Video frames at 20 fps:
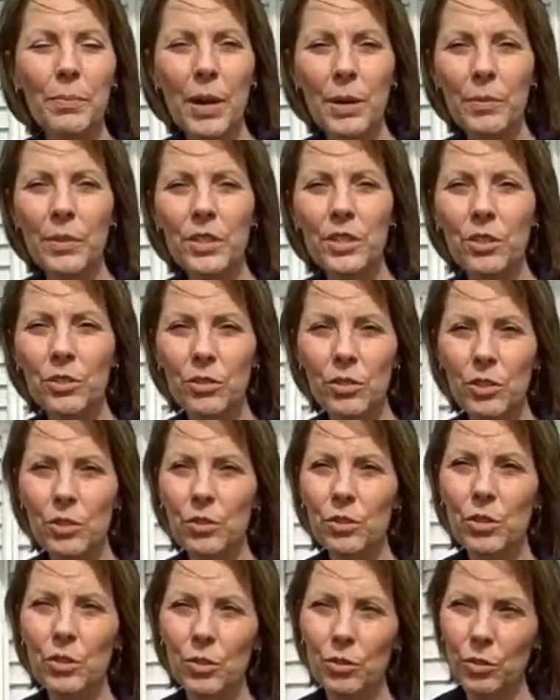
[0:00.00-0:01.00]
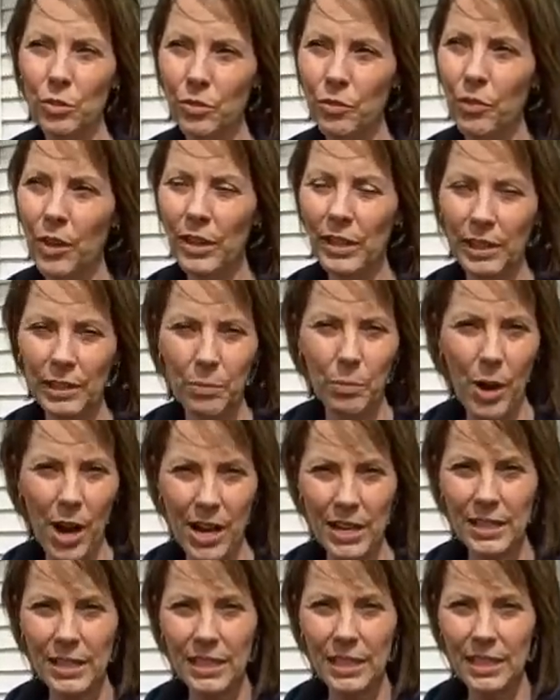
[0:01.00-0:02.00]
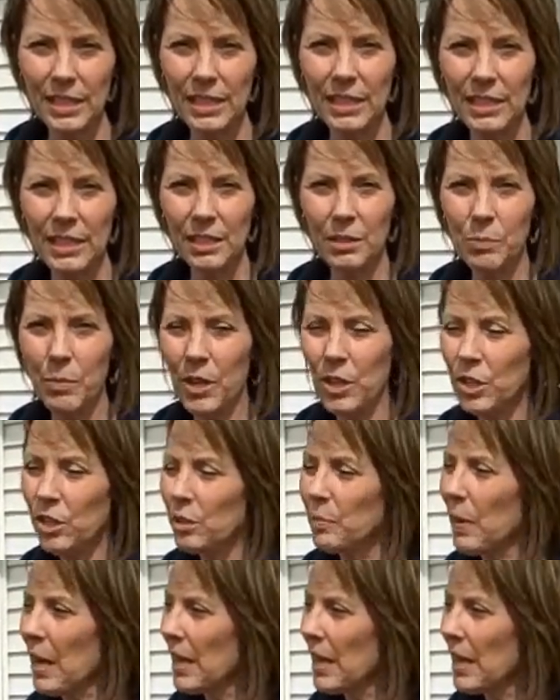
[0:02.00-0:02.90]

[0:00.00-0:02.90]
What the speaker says: but we do use earth-friendly practices as much as